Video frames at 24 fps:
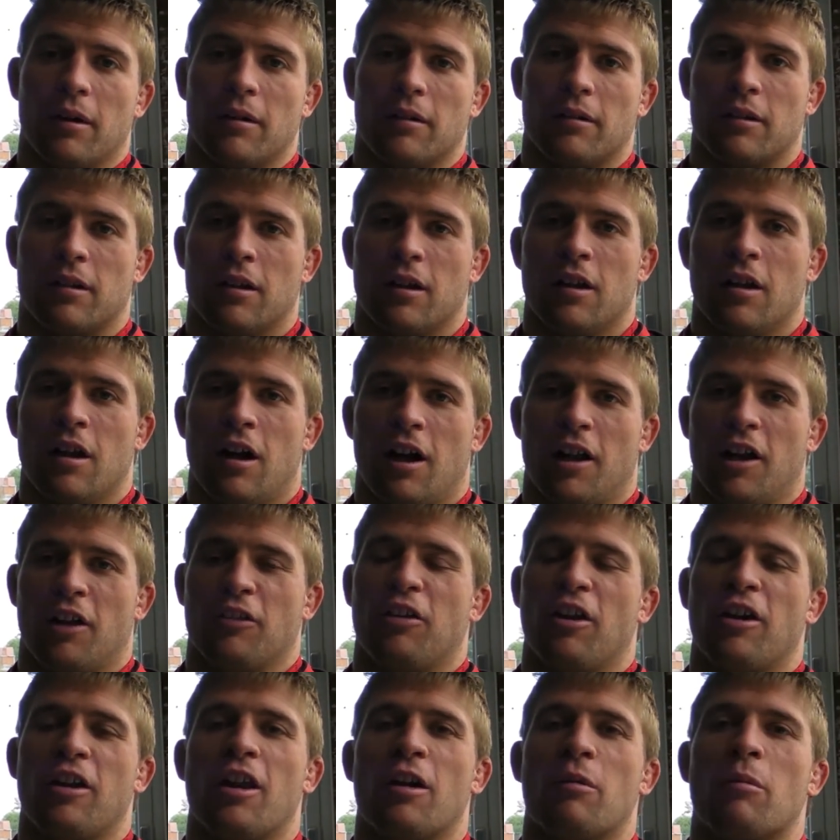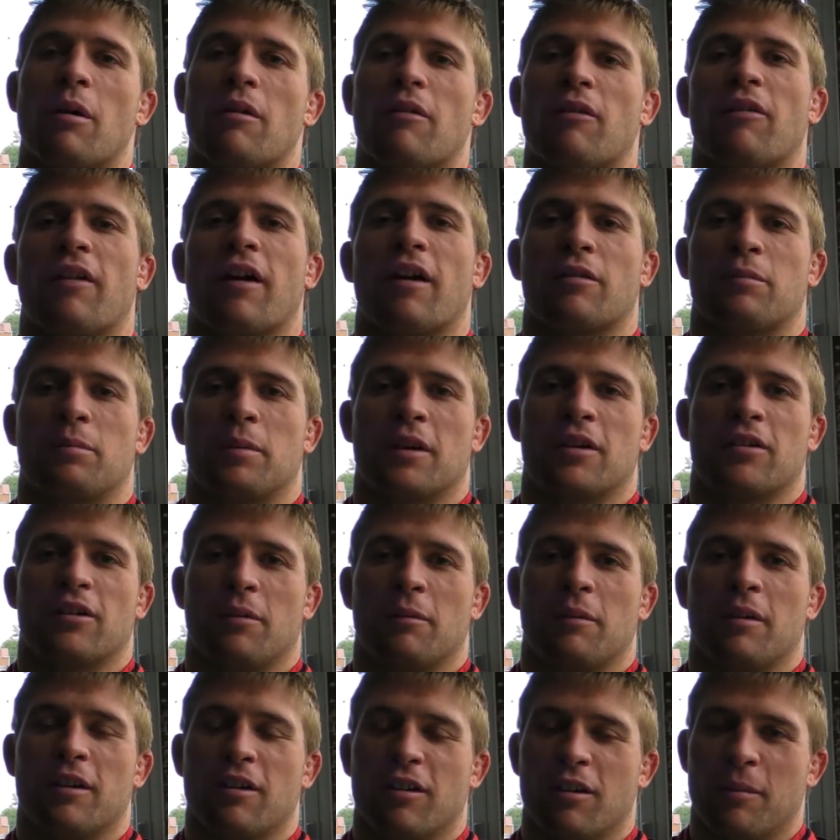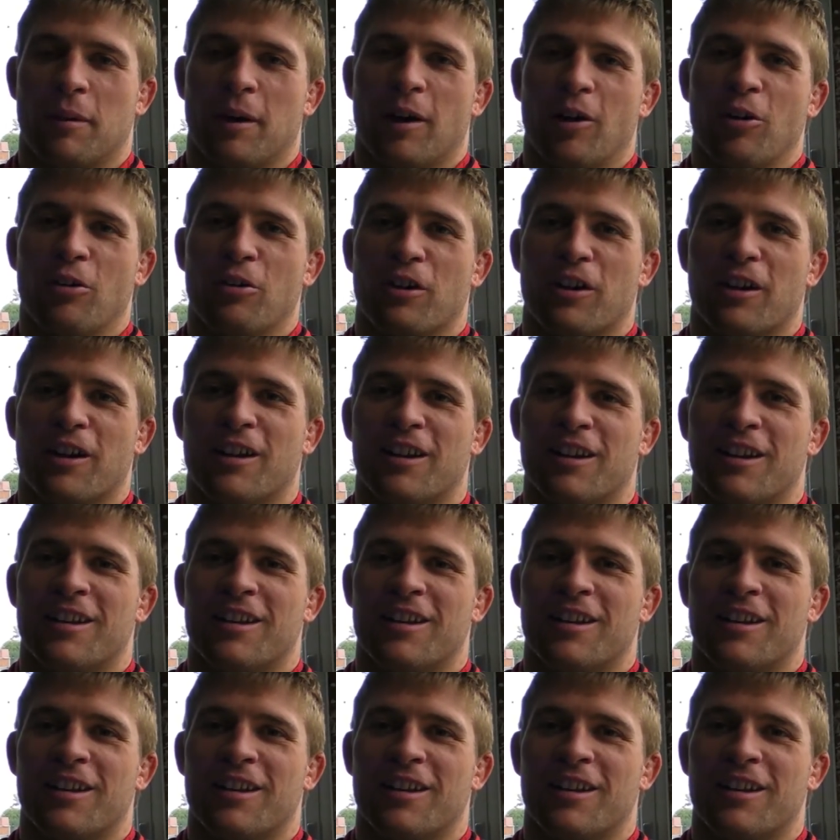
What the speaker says: Mm. And I don't know whether that's because I'm a little bit older